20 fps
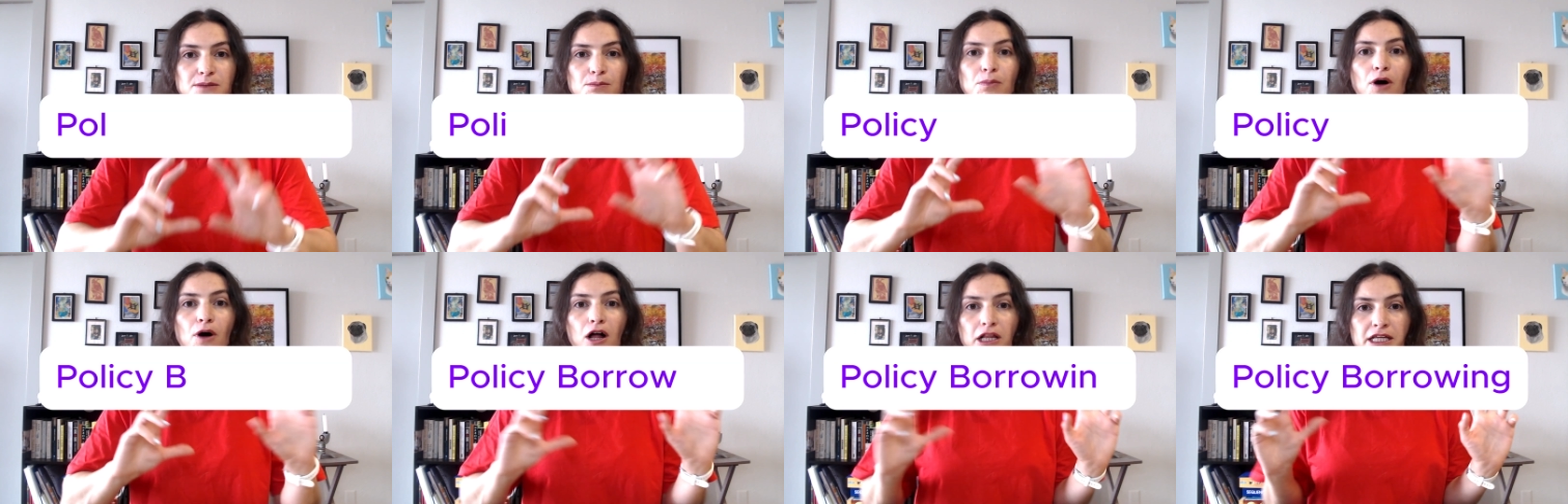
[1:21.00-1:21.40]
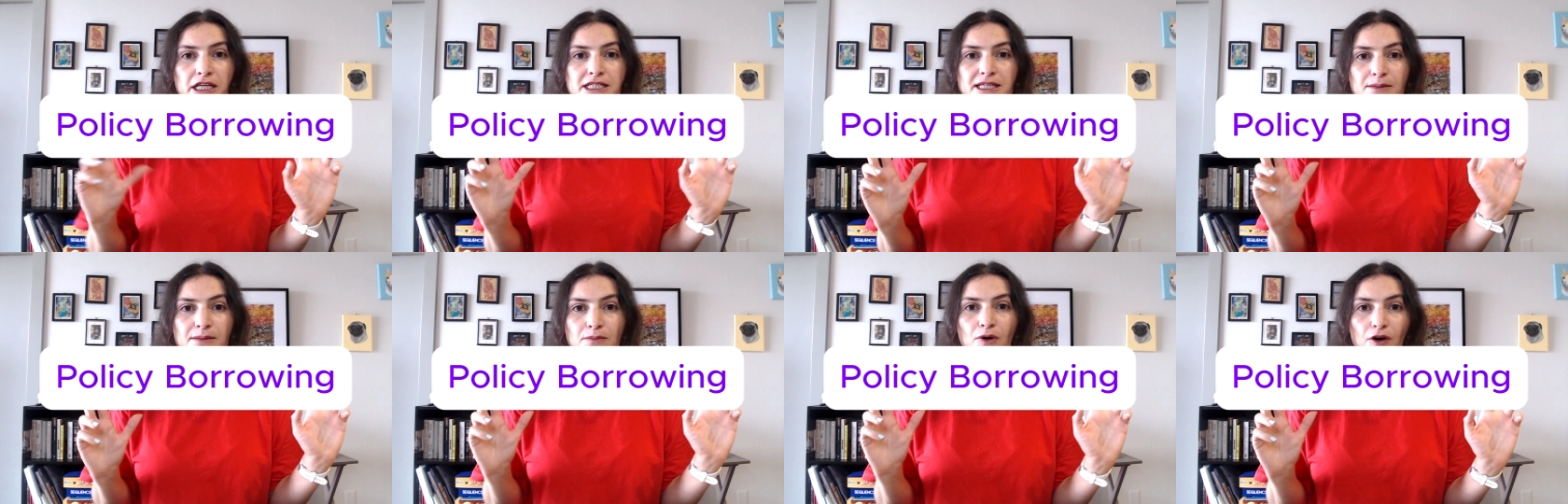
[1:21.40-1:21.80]

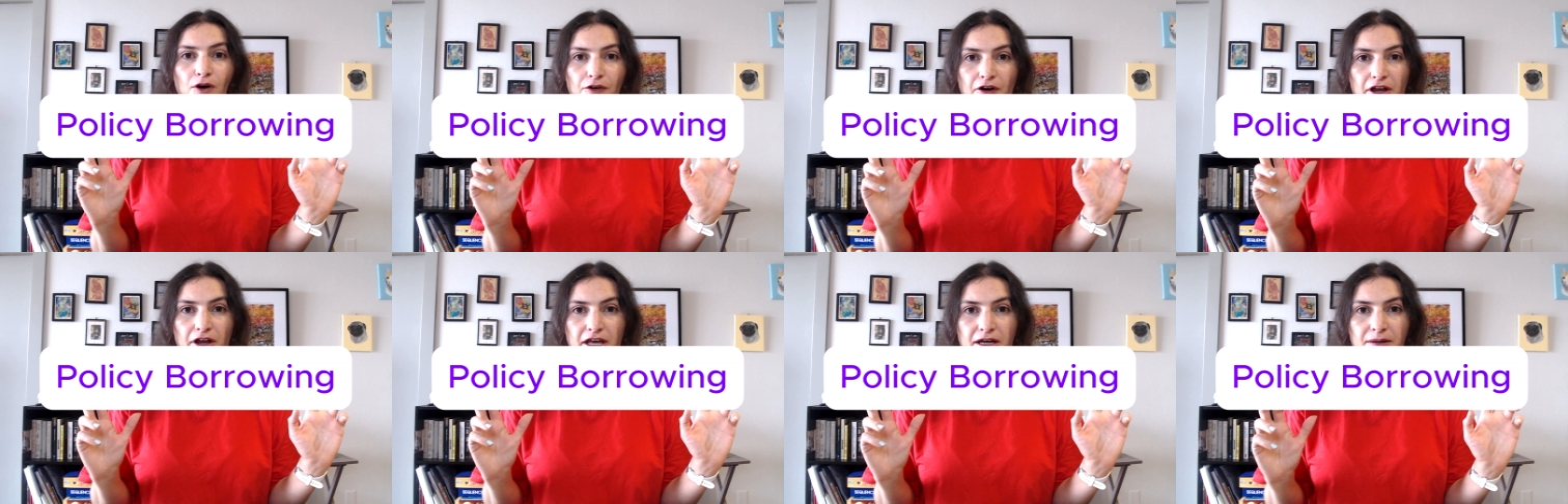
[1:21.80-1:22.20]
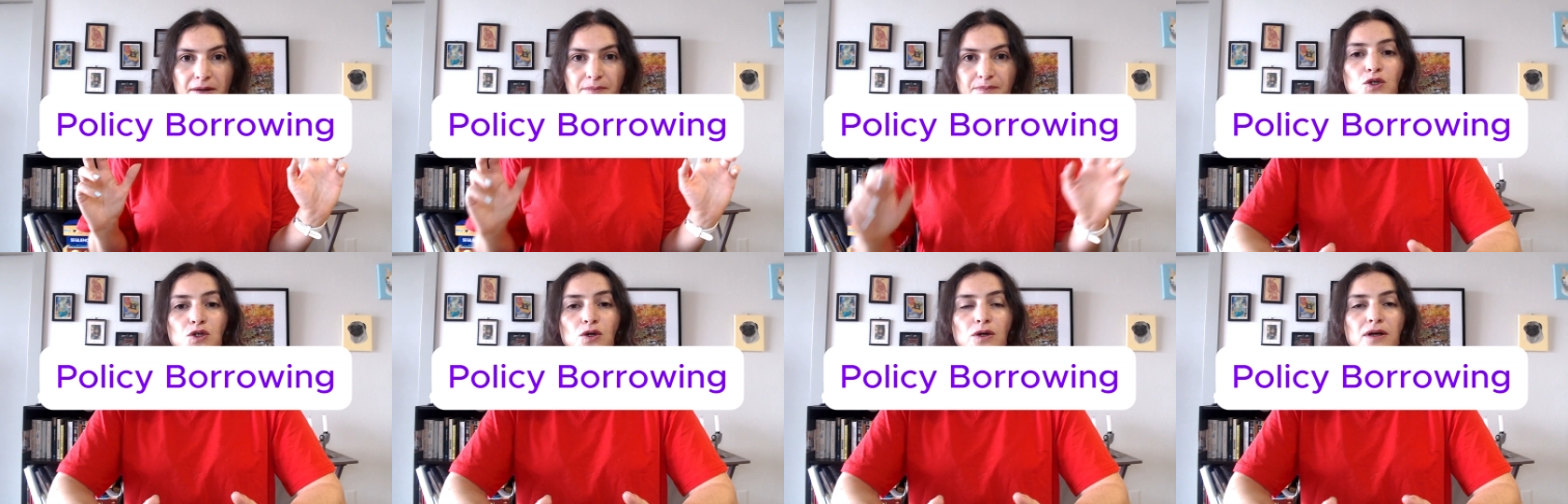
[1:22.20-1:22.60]
policy borrowing,
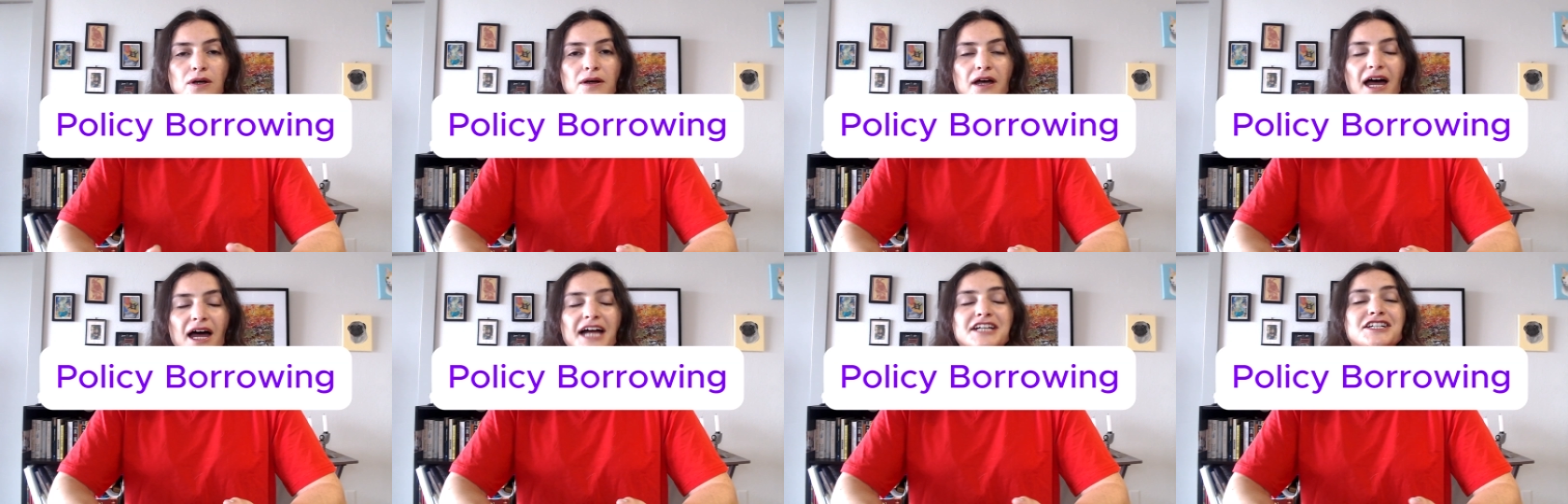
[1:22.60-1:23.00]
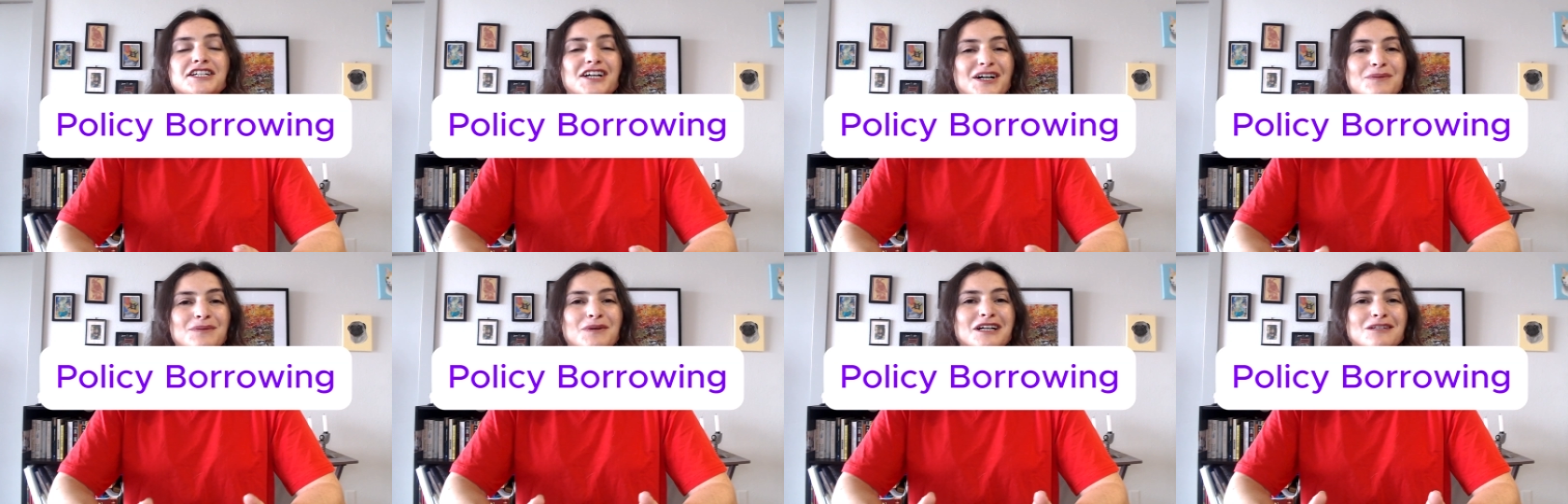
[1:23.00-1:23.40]
a
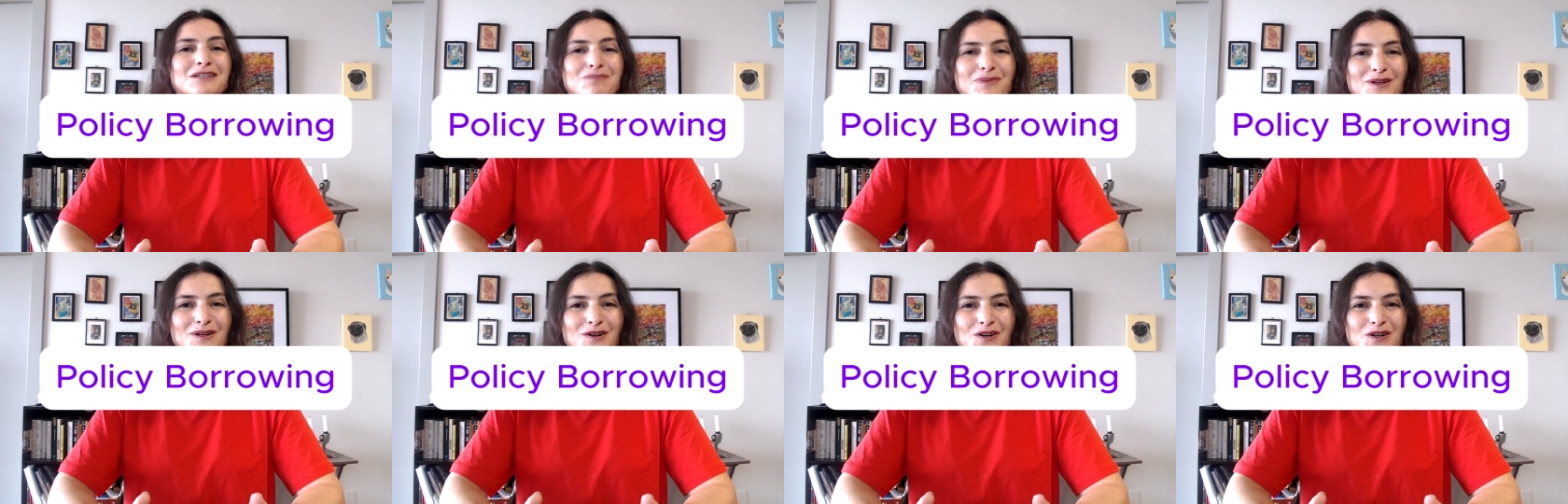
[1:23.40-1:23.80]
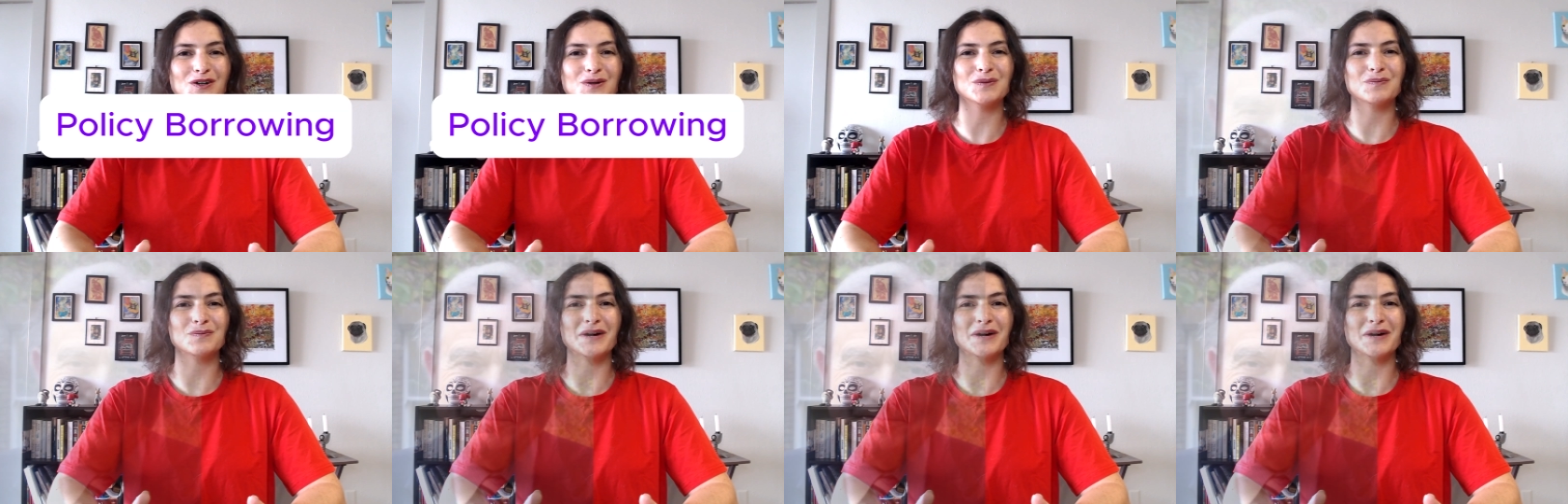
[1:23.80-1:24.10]
term explored by